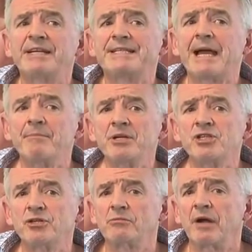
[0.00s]

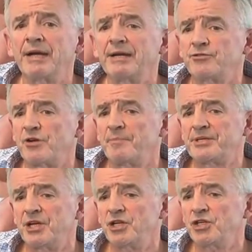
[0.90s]
damaged Ryanair's
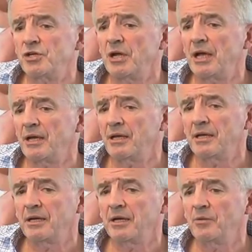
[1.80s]
reputation
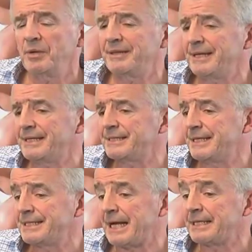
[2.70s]
uh, with this,
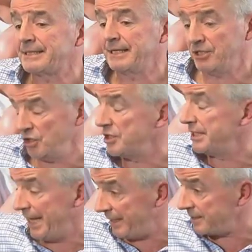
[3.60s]
these cancellations?
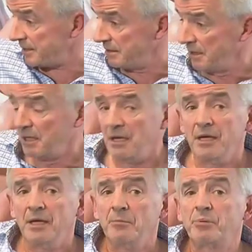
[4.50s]
Yes.
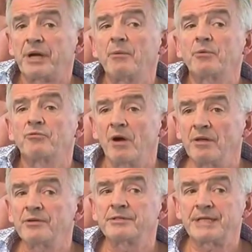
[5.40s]
But I would
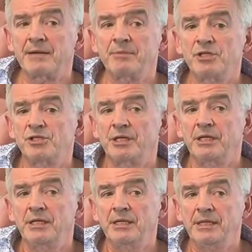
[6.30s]
rather damage
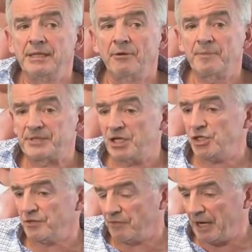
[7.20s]
the
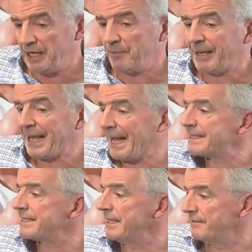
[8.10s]
reputation of Ryanair by
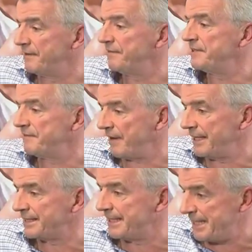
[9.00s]
cancelling 50
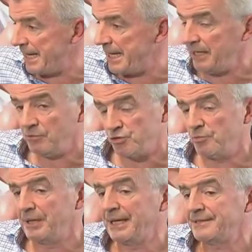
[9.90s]
flights a day, which
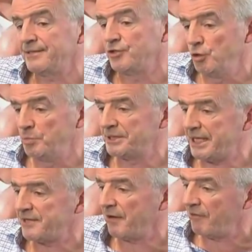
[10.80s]
would be less than
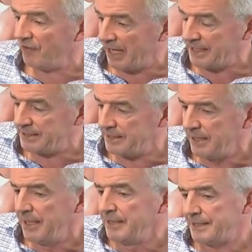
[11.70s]
2% of our flights,
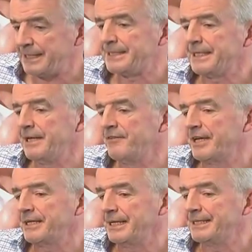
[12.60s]
than
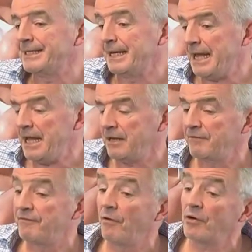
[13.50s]
significantly delaying
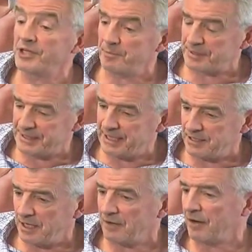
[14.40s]

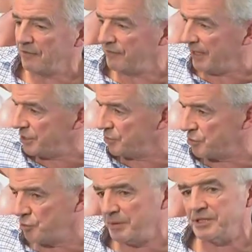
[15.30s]
40% of our flights,
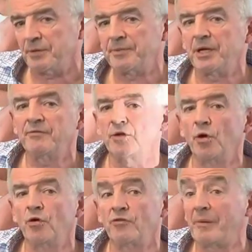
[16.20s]
which would be something of the
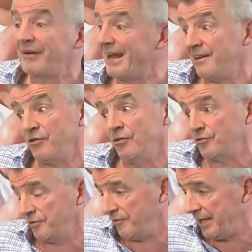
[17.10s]
order of about
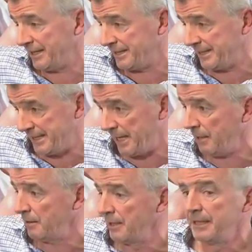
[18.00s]
800 flights a day.
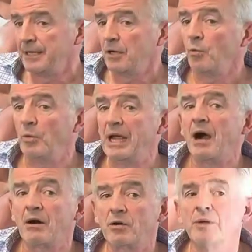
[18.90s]
We
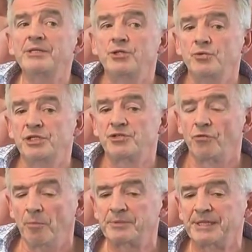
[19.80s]
are going to
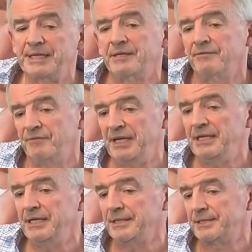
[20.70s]
disrupt and
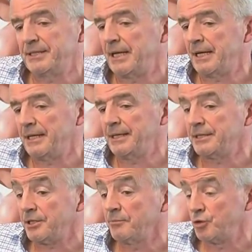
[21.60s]
inconvenience uh,
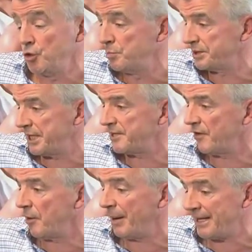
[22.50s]
some 2% of
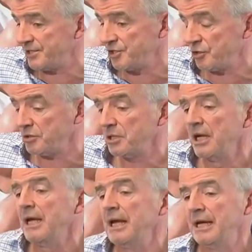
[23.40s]
our passengers
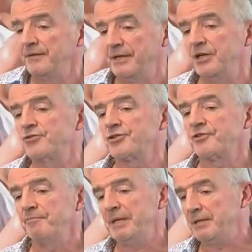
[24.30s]
in the interest
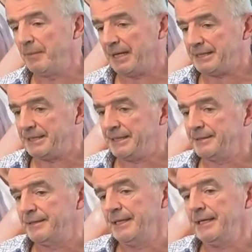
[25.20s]
of
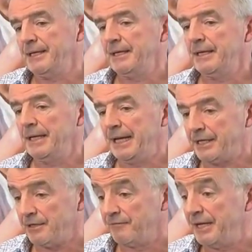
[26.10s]
minimising the
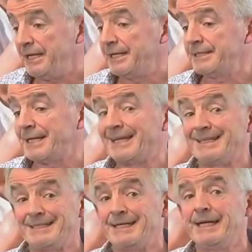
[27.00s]
inconvenience and
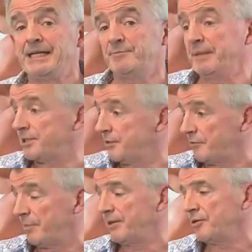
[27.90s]
the delays being
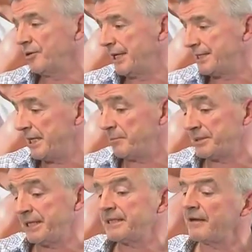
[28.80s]
suffered by the other
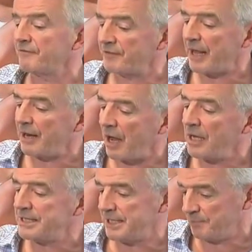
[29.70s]
98%. And for that,
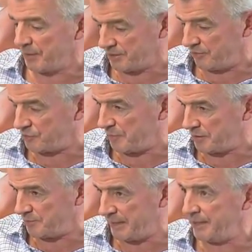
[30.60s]
I take personal
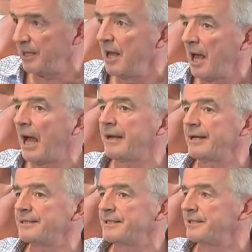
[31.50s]
responsibility and I
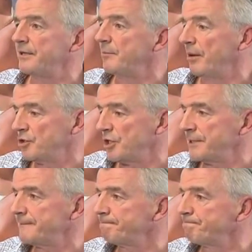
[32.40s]
sincerely apologise.